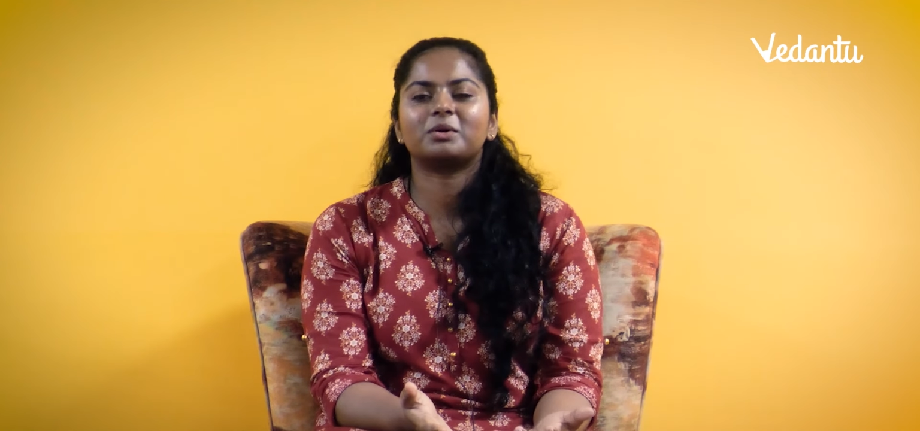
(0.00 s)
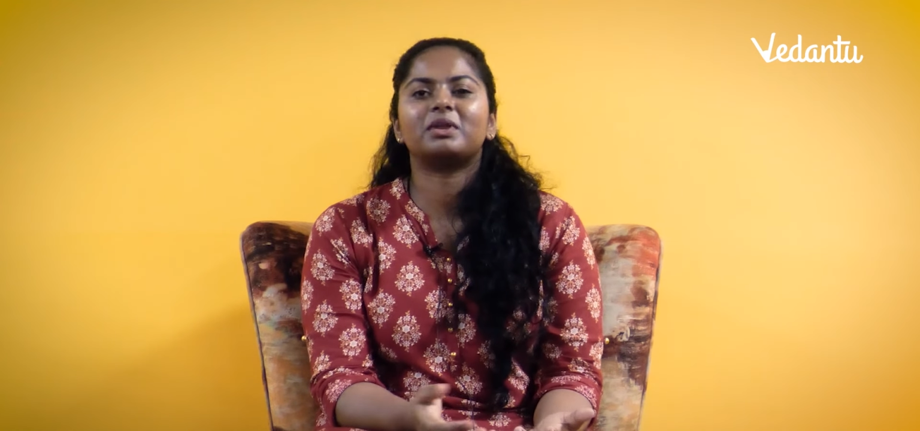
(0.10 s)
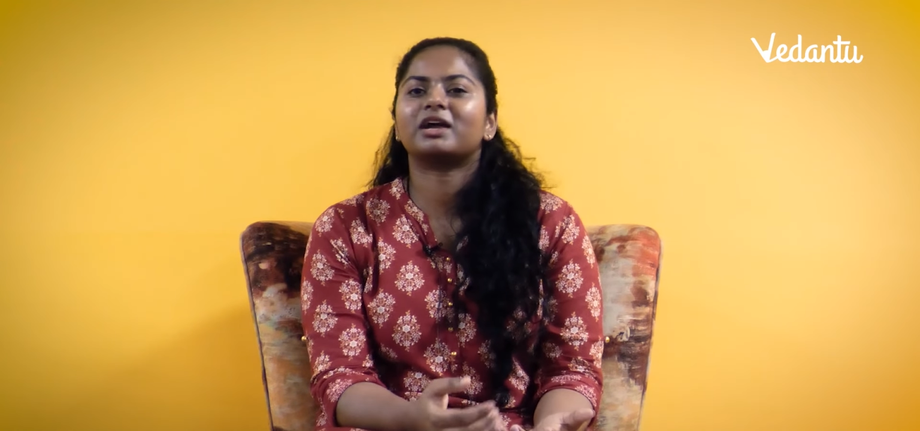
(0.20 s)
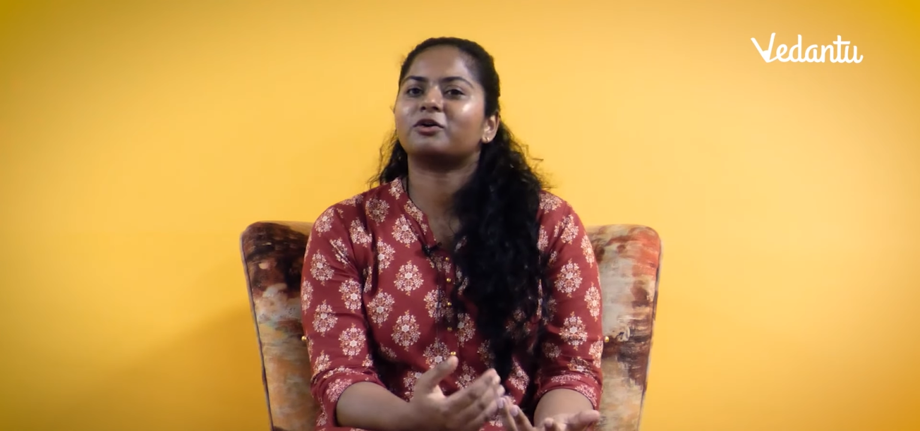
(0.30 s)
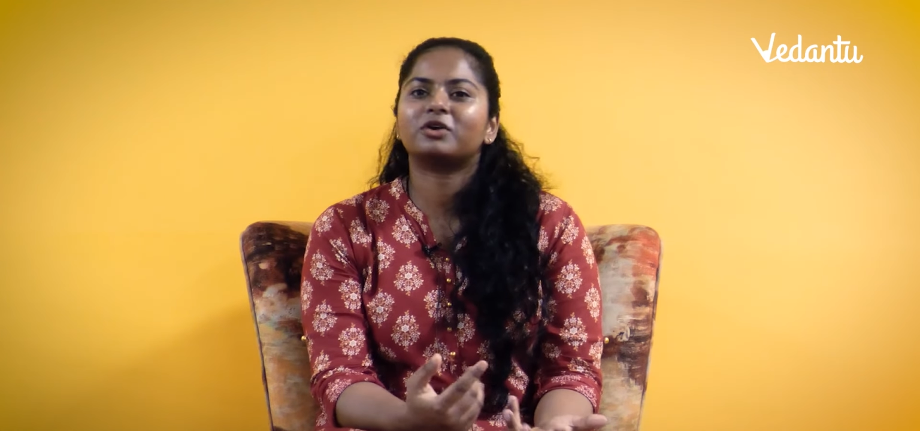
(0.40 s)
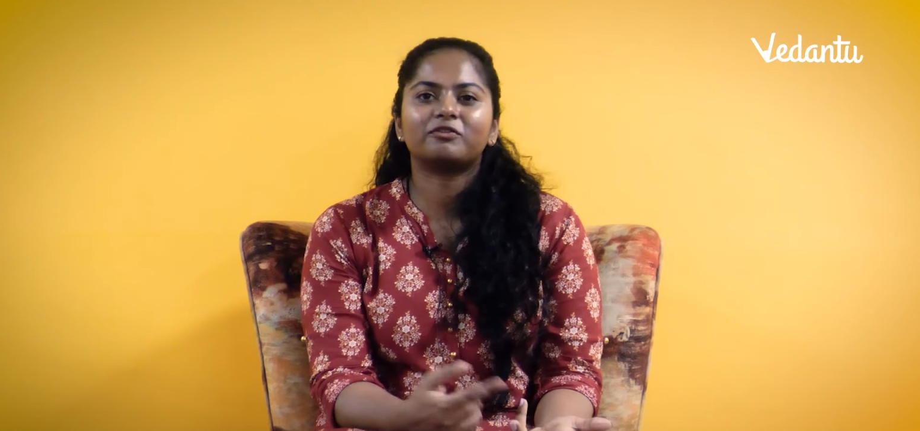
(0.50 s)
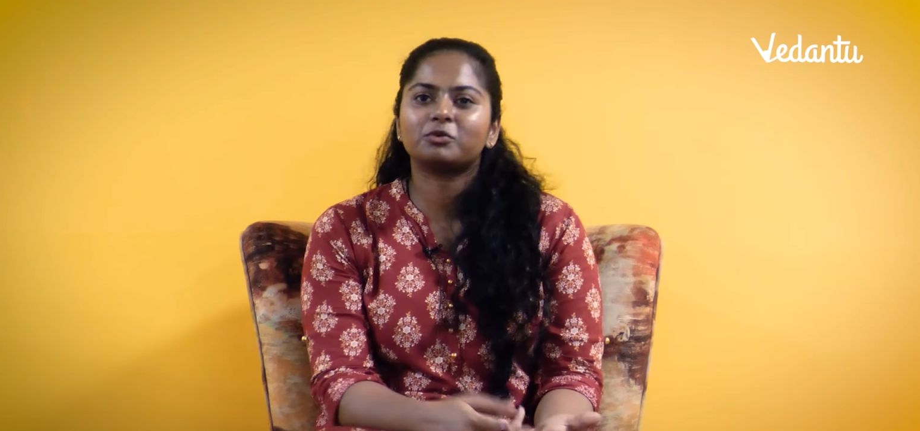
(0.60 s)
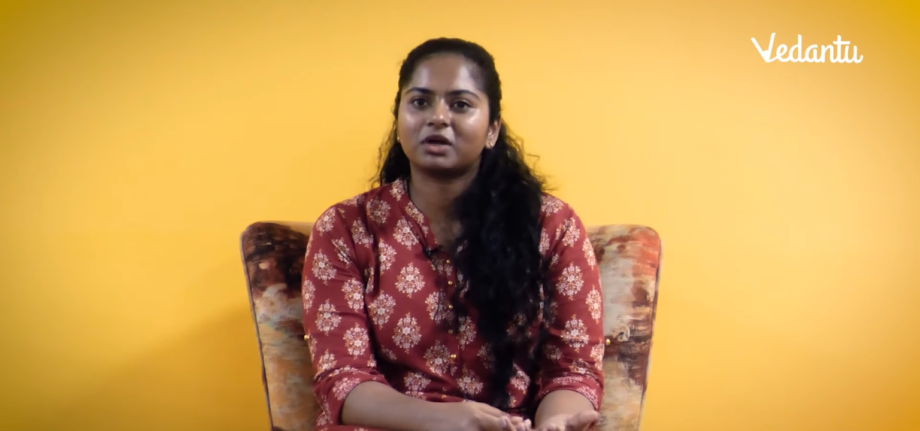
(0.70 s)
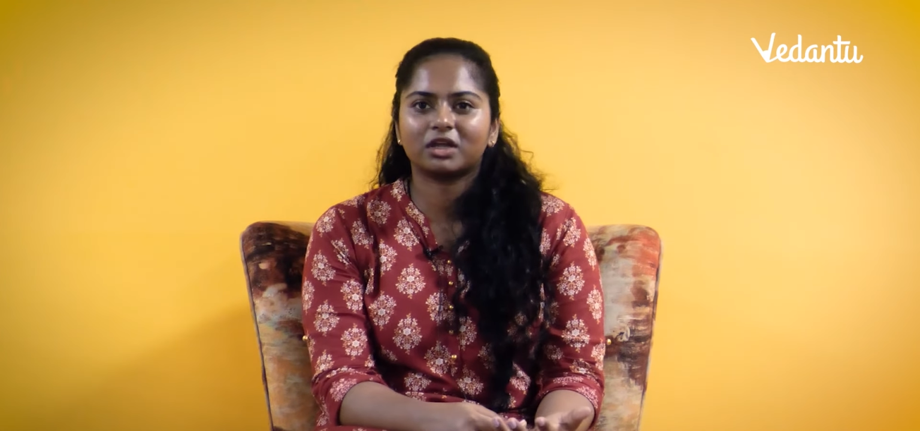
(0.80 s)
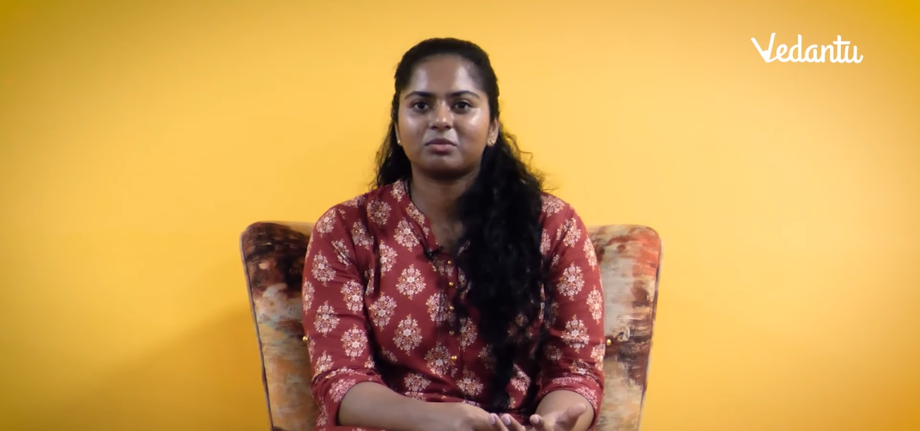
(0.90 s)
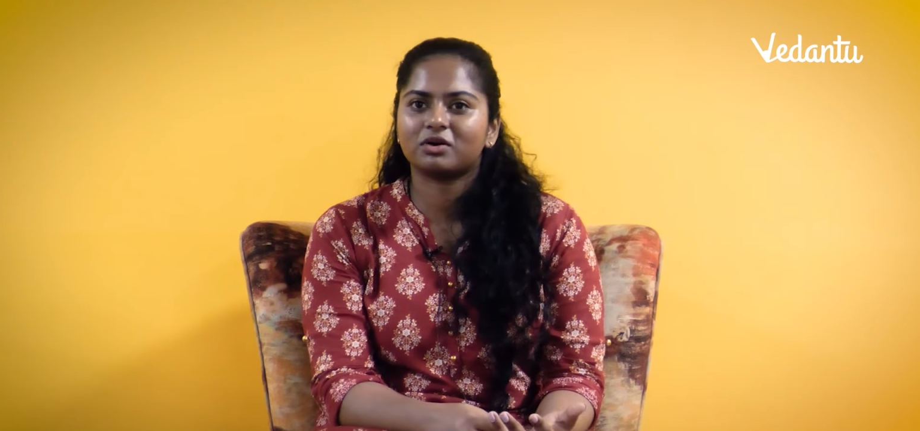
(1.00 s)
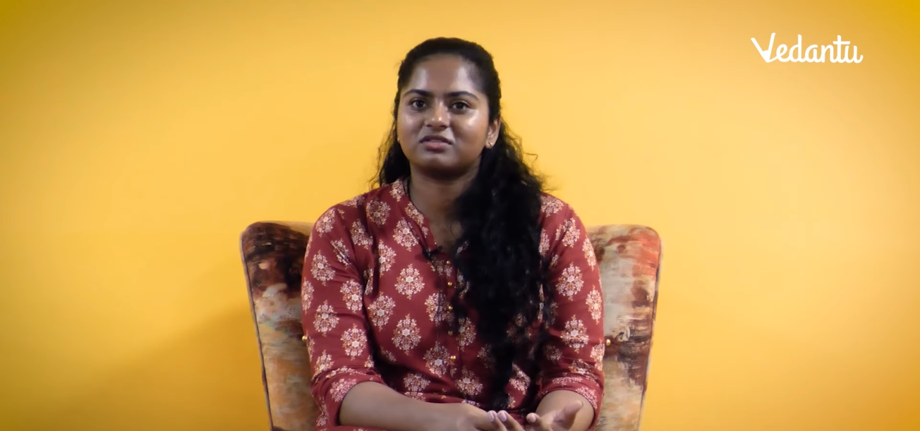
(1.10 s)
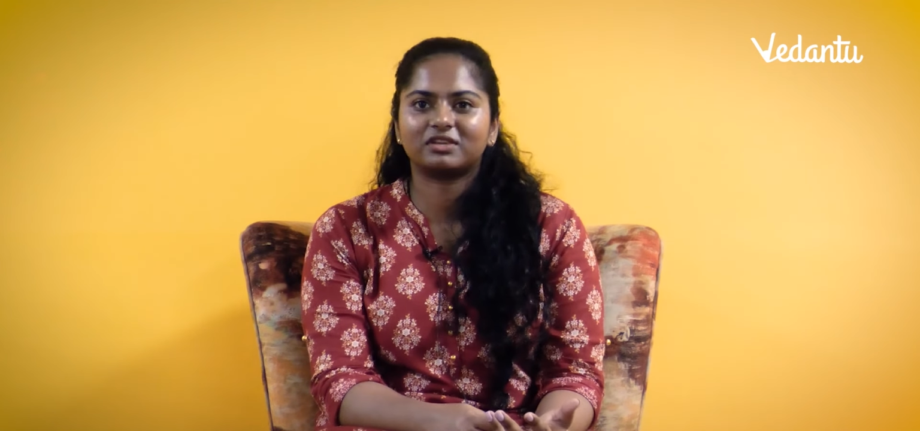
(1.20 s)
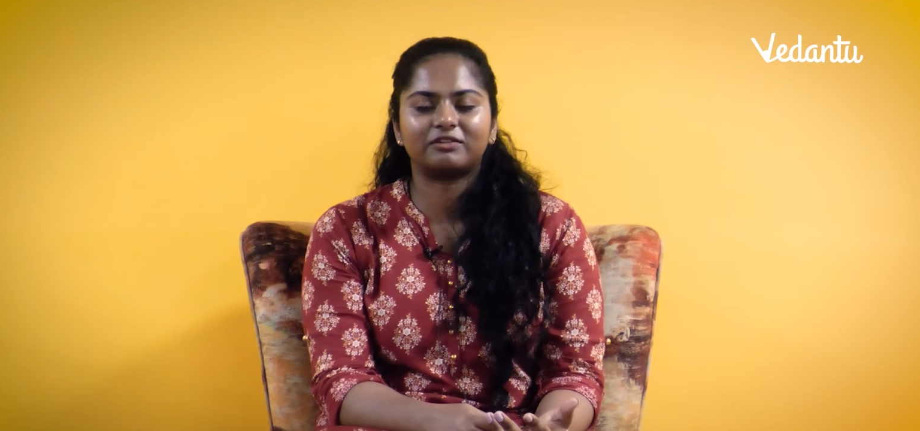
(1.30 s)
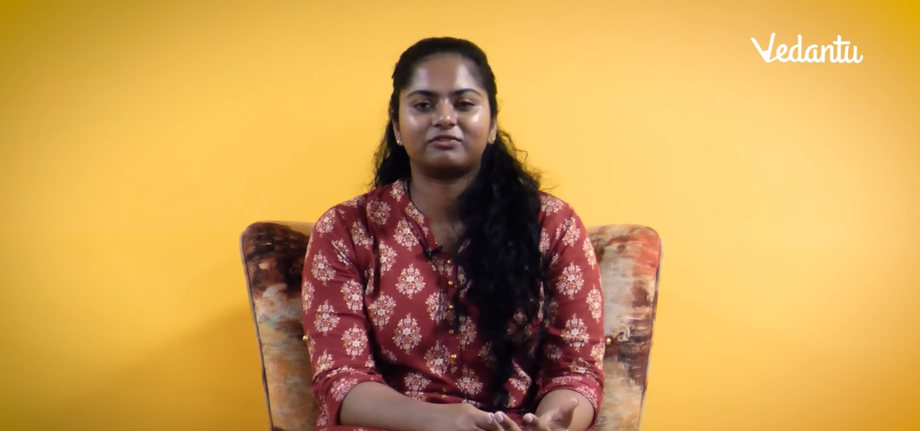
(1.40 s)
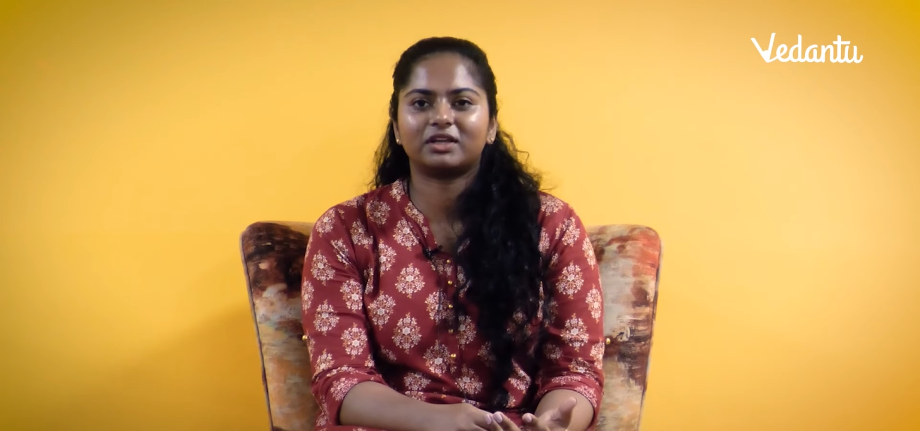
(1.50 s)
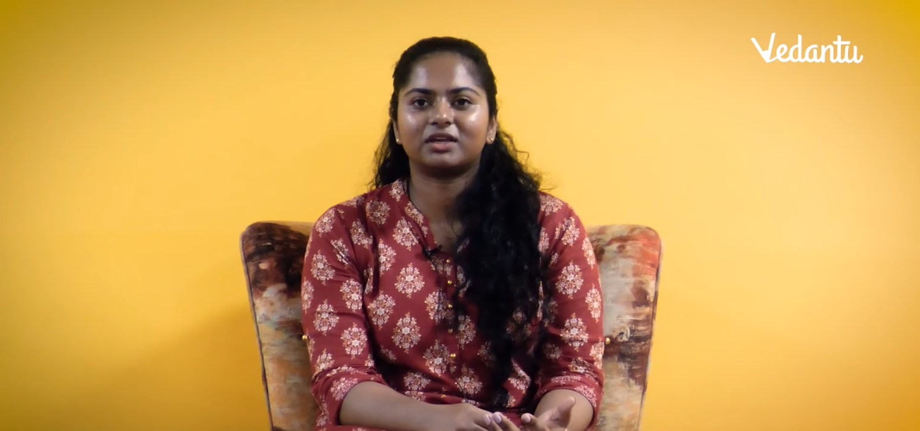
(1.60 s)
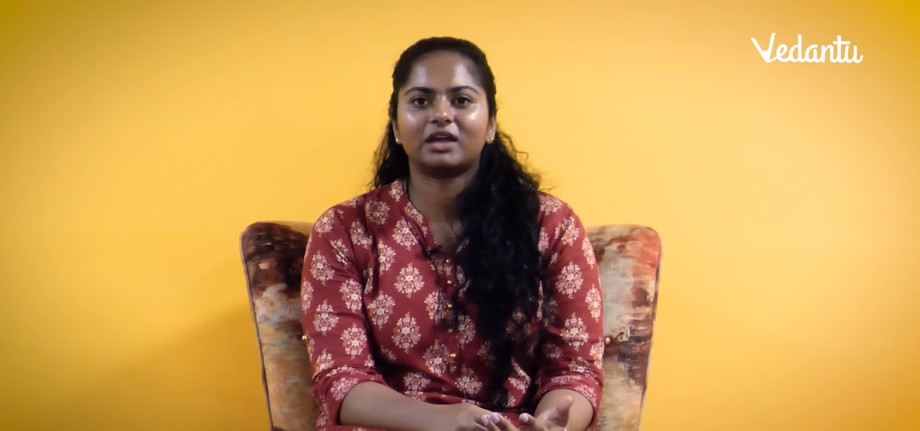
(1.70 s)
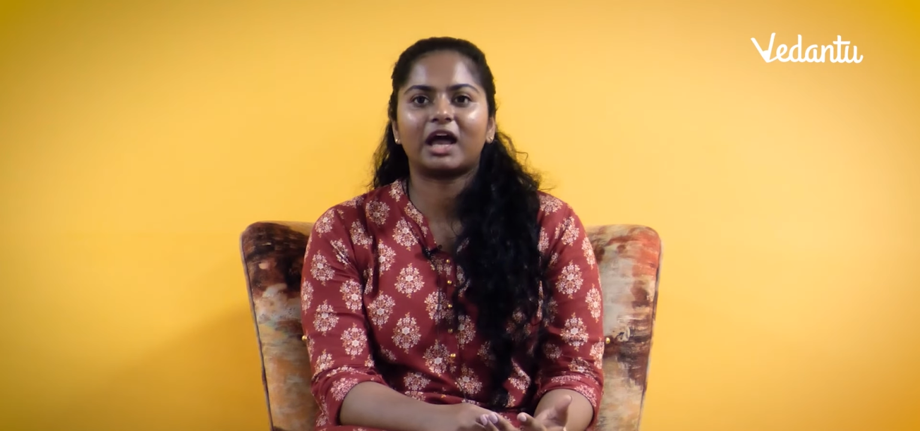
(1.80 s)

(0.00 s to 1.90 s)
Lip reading: I'm like, I don't have to worry about safety.